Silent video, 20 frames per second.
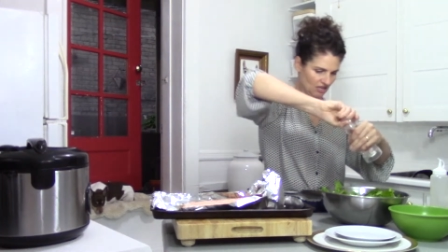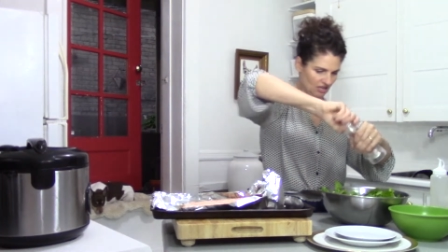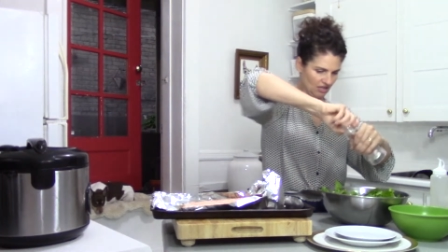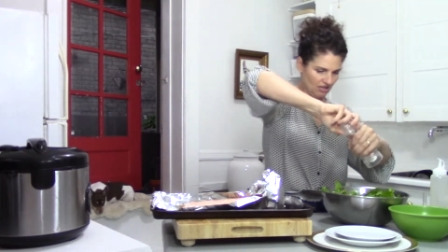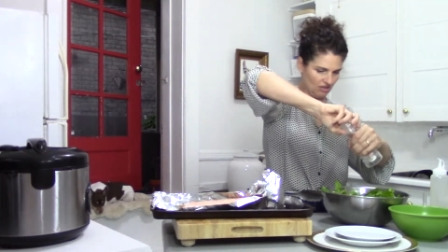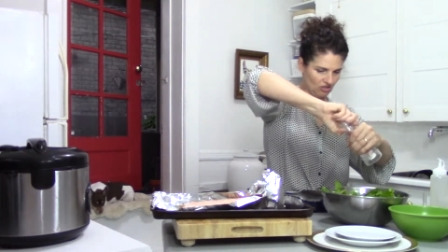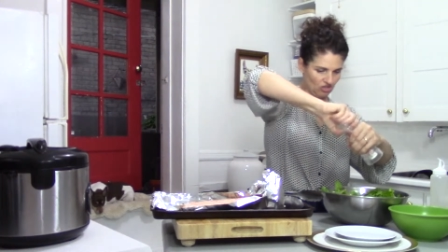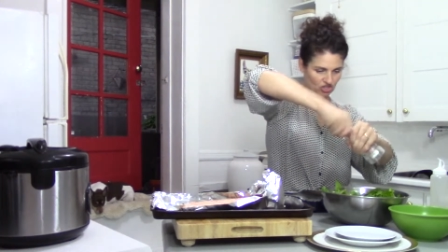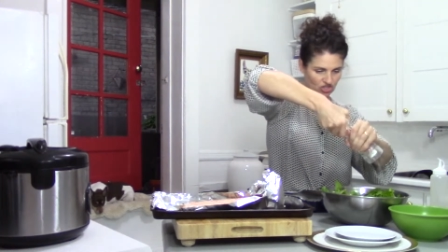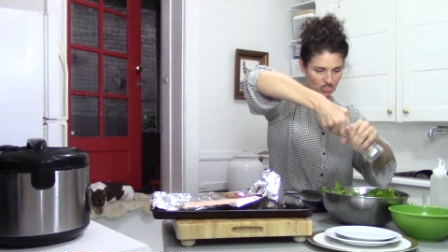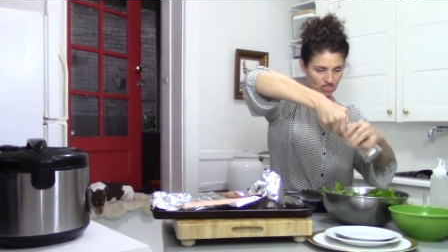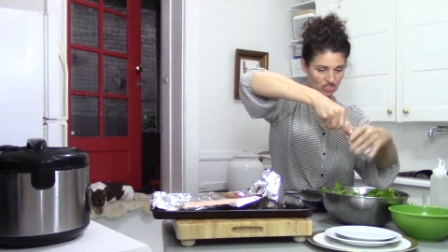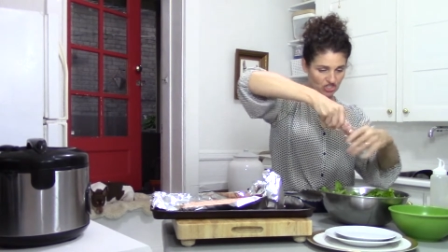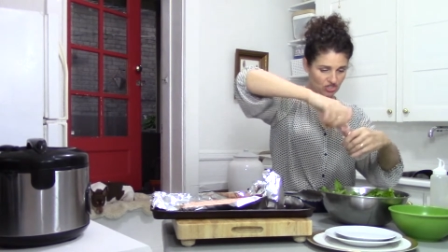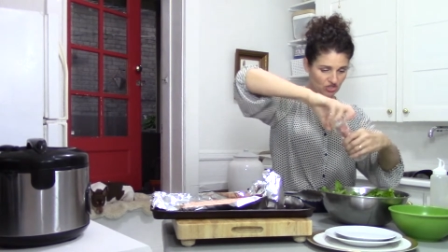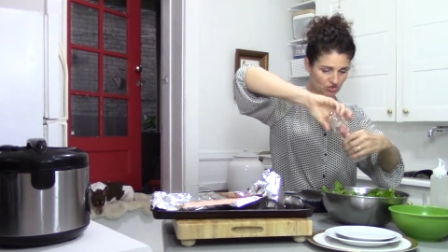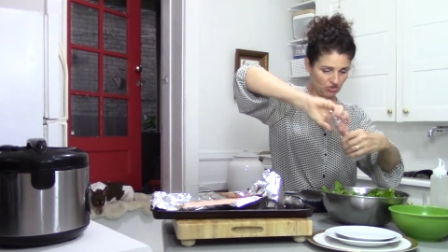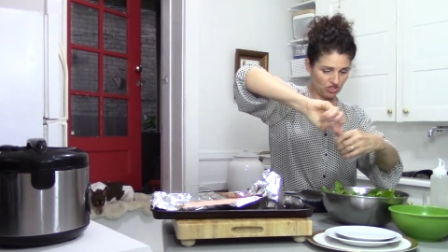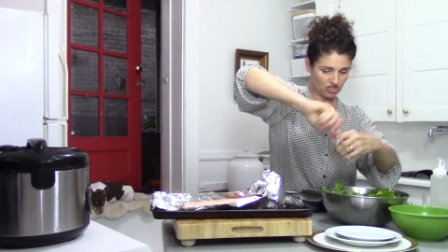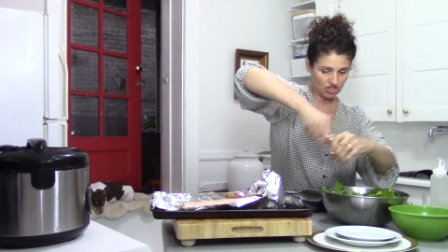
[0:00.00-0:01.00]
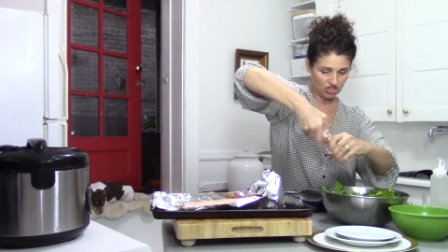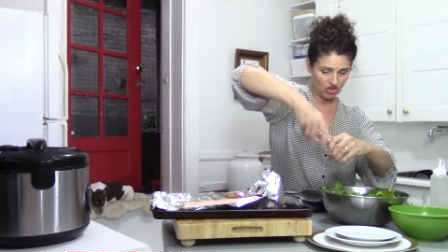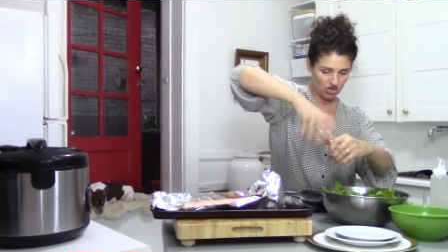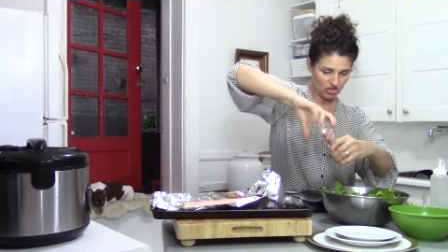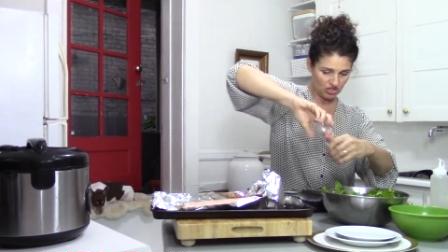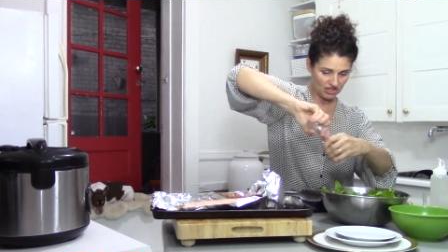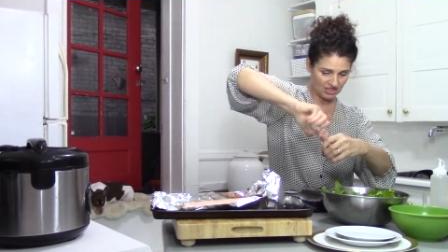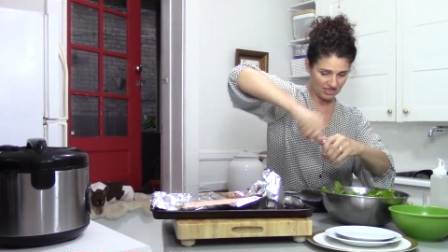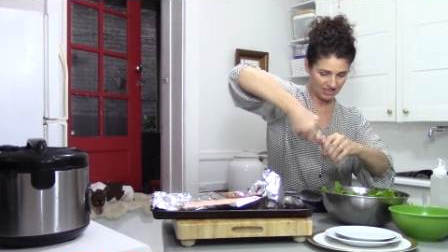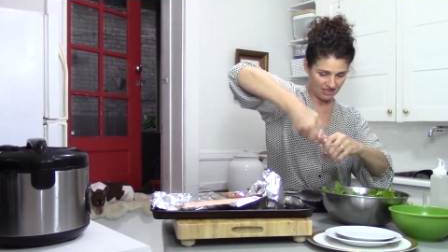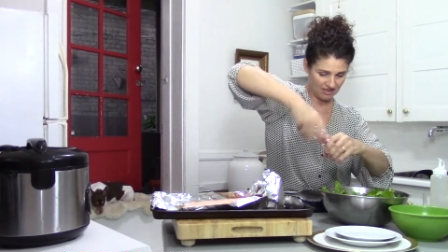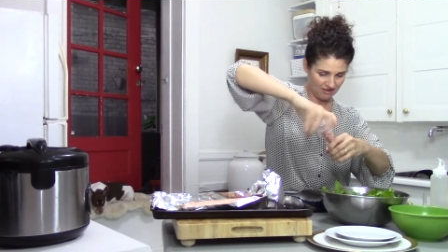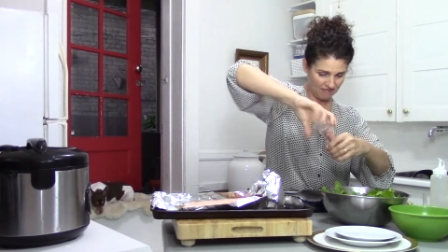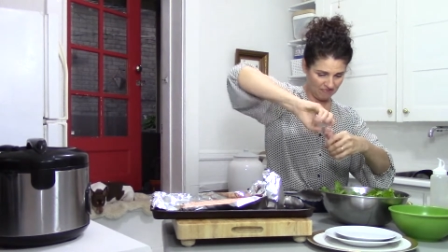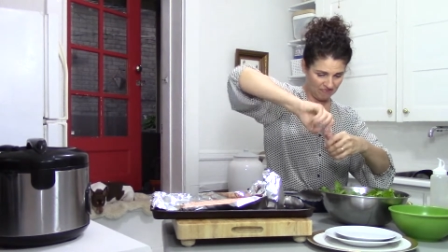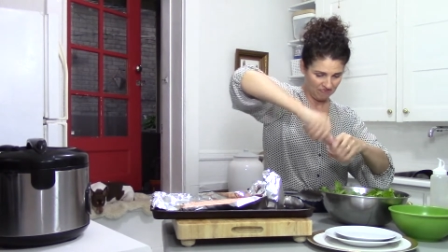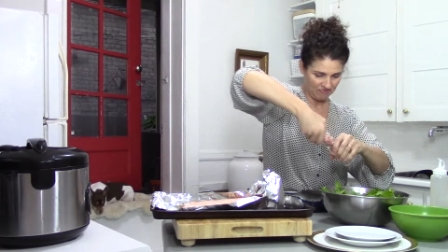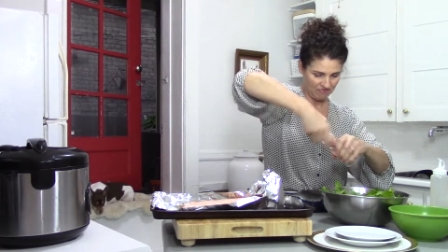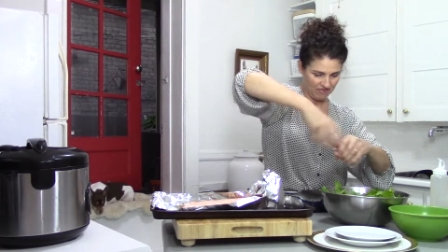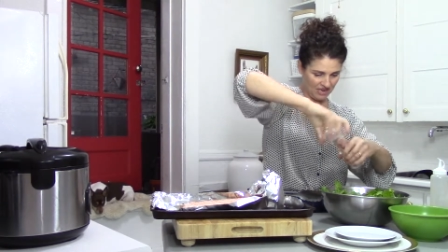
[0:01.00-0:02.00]
just use salt
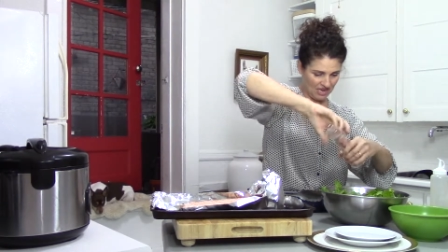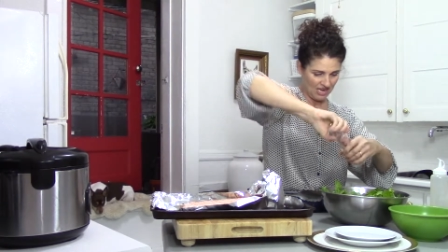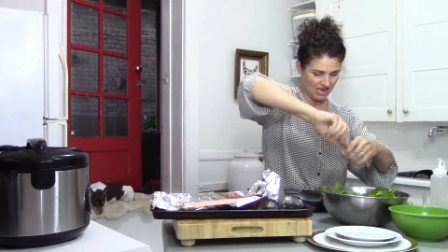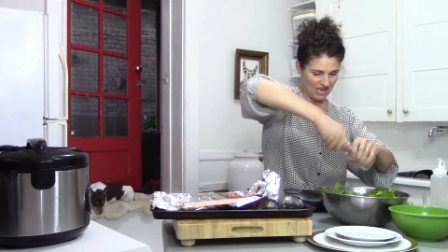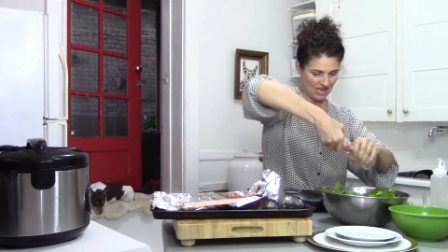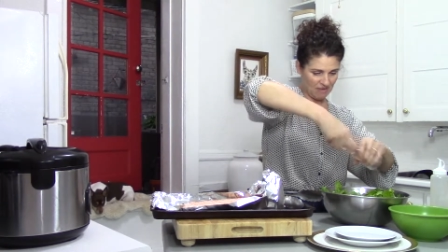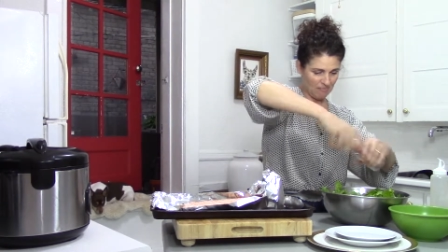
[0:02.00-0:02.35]
and